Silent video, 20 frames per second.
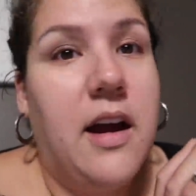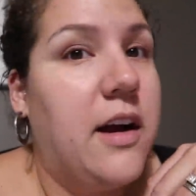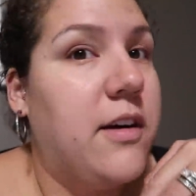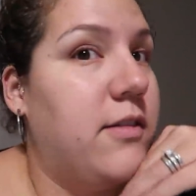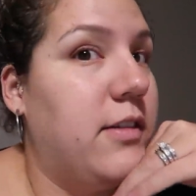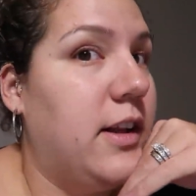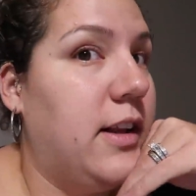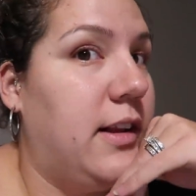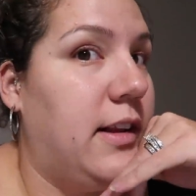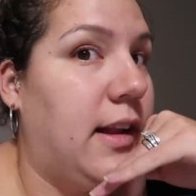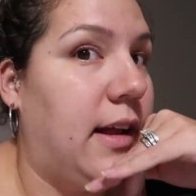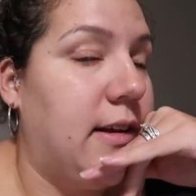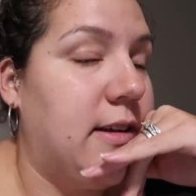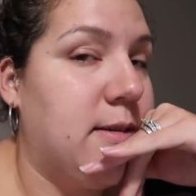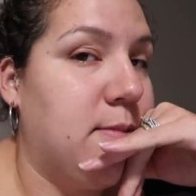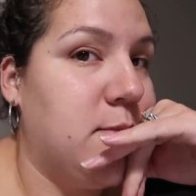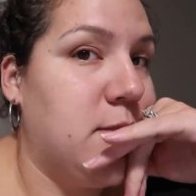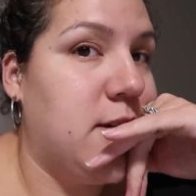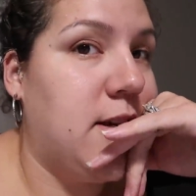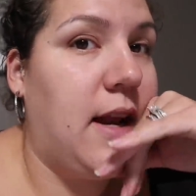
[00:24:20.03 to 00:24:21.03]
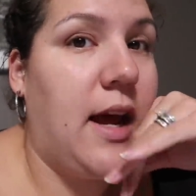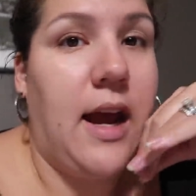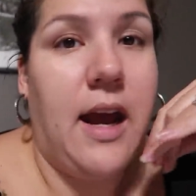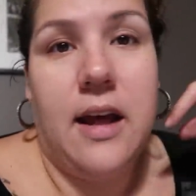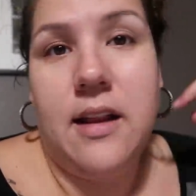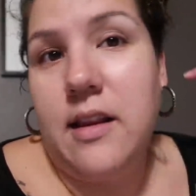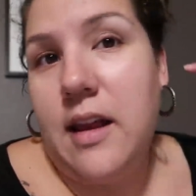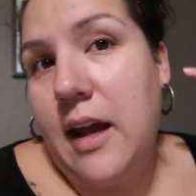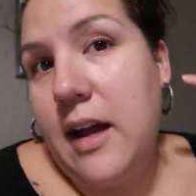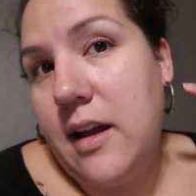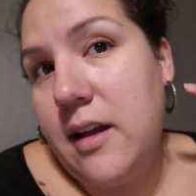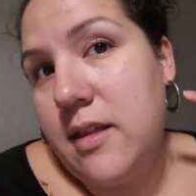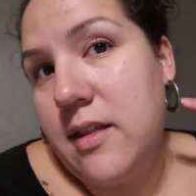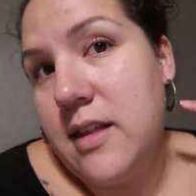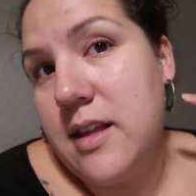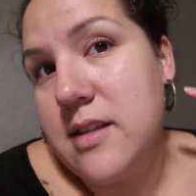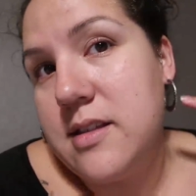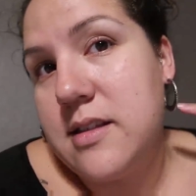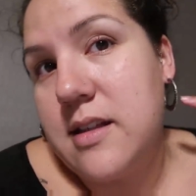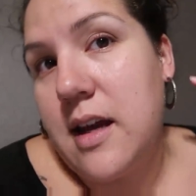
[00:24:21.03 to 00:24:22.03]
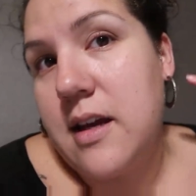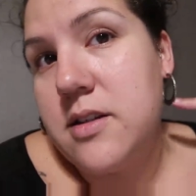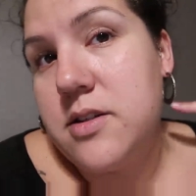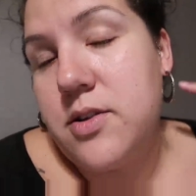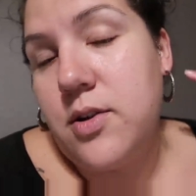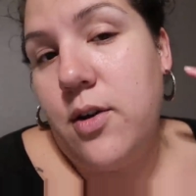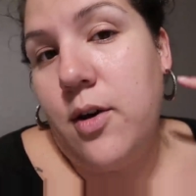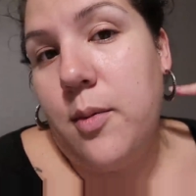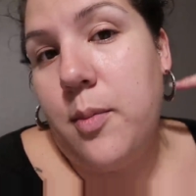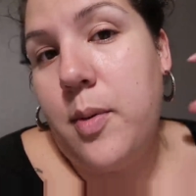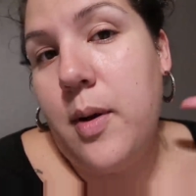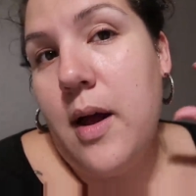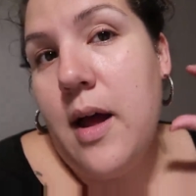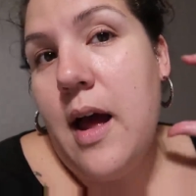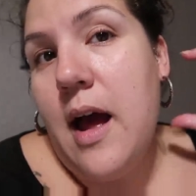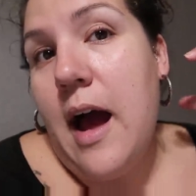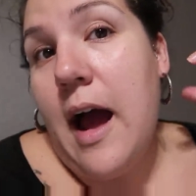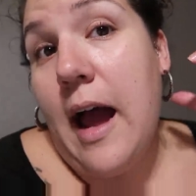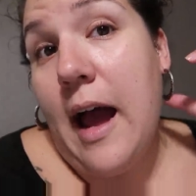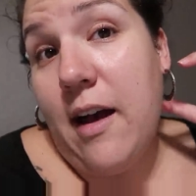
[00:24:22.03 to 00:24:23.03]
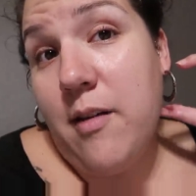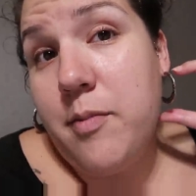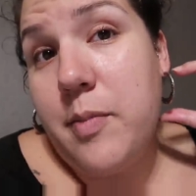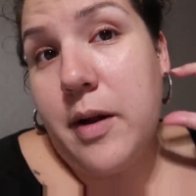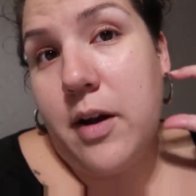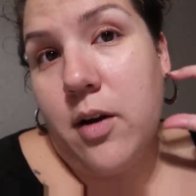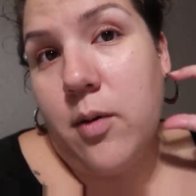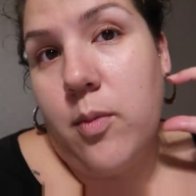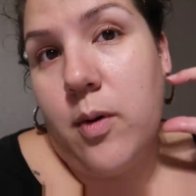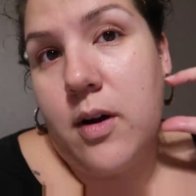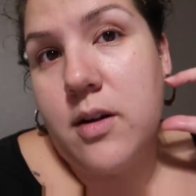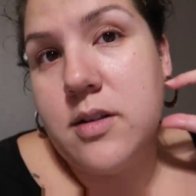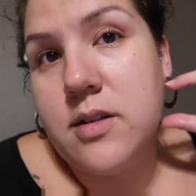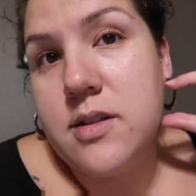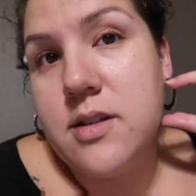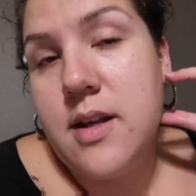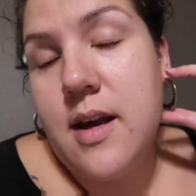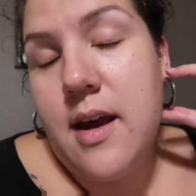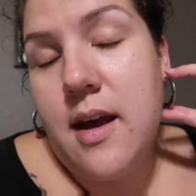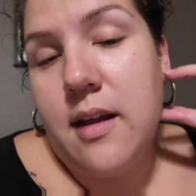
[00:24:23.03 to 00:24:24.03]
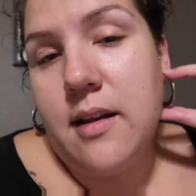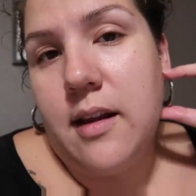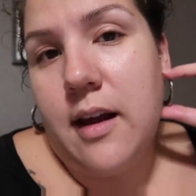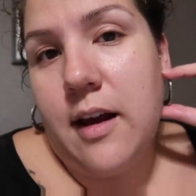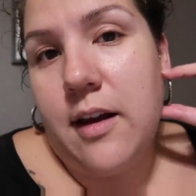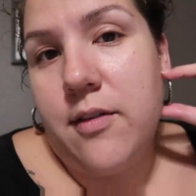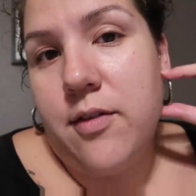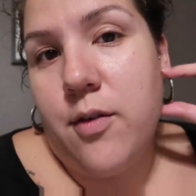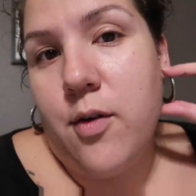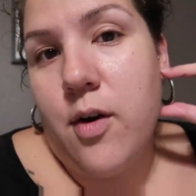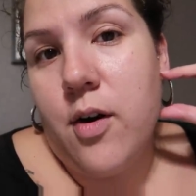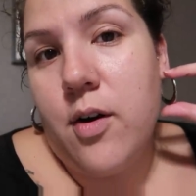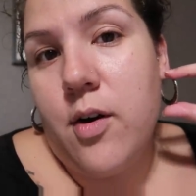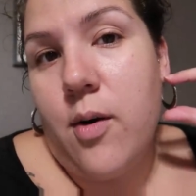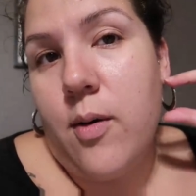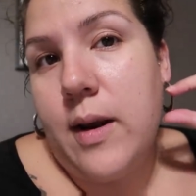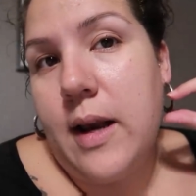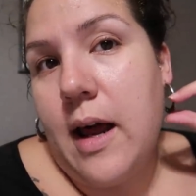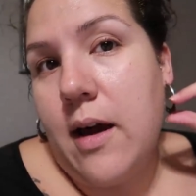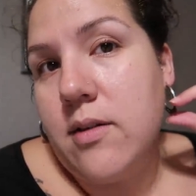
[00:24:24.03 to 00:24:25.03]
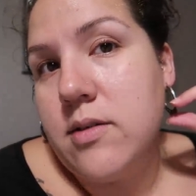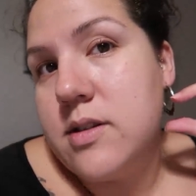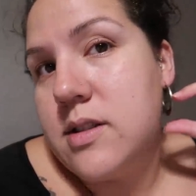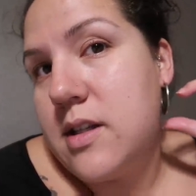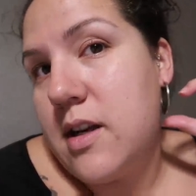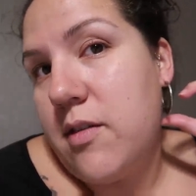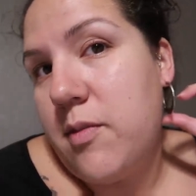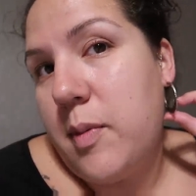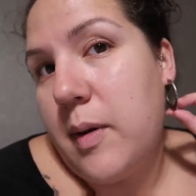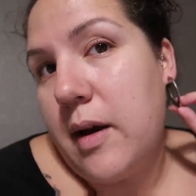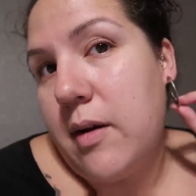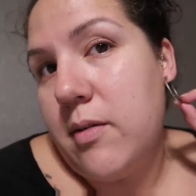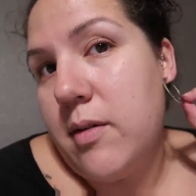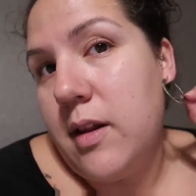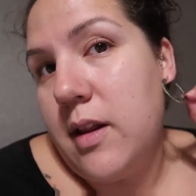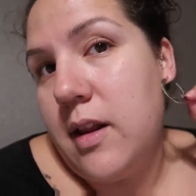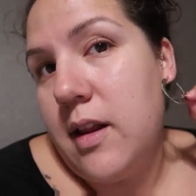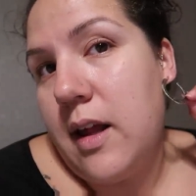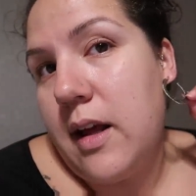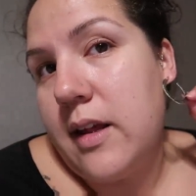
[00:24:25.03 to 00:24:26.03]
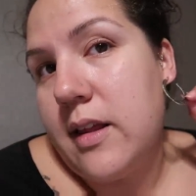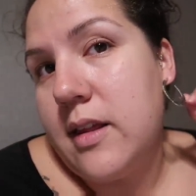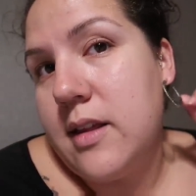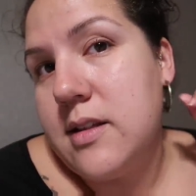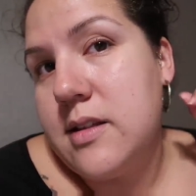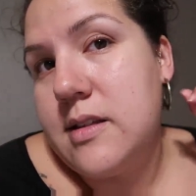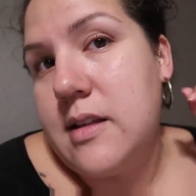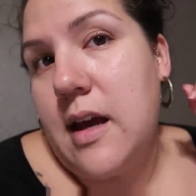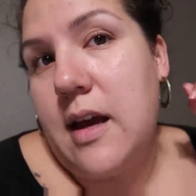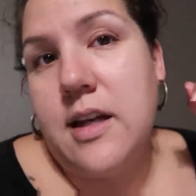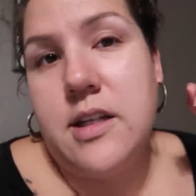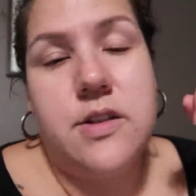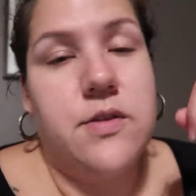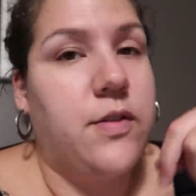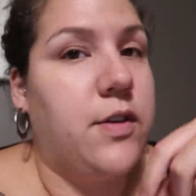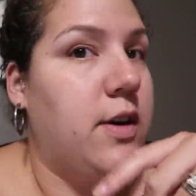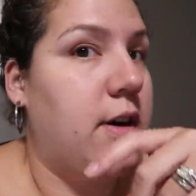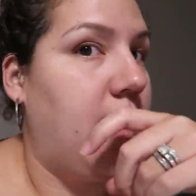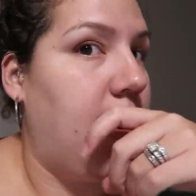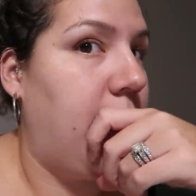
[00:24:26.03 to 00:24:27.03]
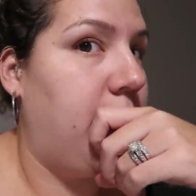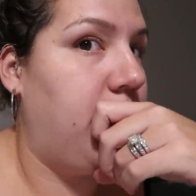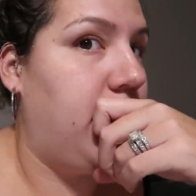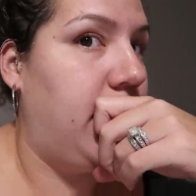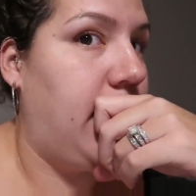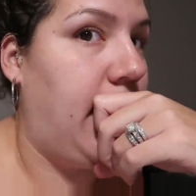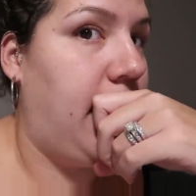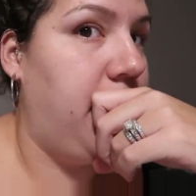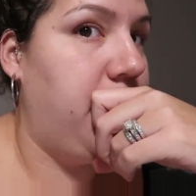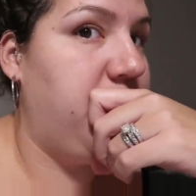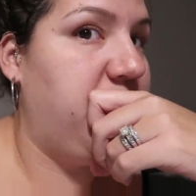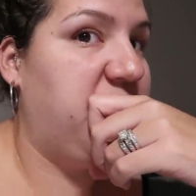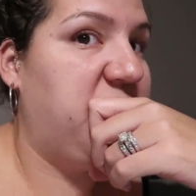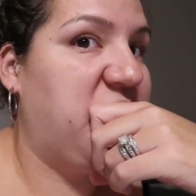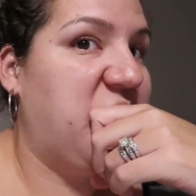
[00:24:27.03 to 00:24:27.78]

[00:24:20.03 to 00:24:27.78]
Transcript: I really liked them today. I like this size hoop. I have bigger ones, like, for going out and stuff, but I really like this size for every day.